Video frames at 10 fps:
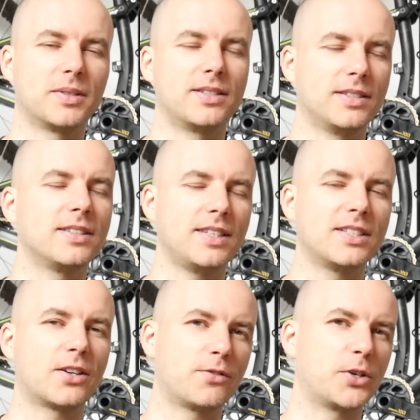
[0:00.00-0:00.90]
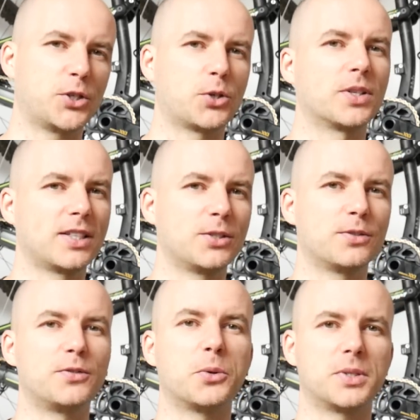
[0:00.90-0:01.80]
but these are very short, as
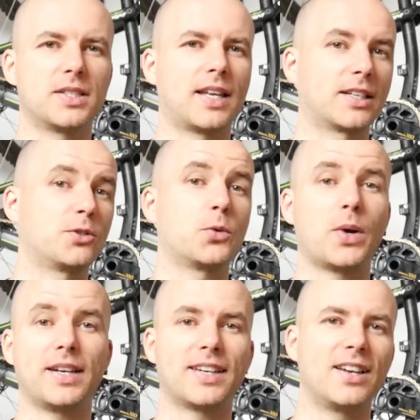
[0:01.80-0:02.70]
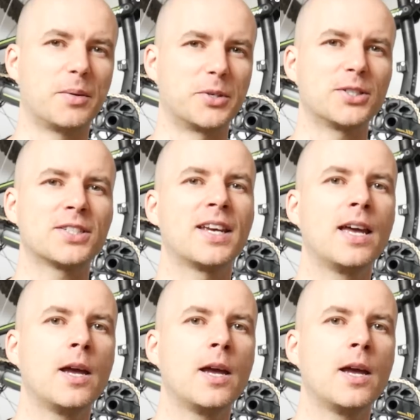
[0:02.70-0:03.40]
you've noticed, like 20 kilometers.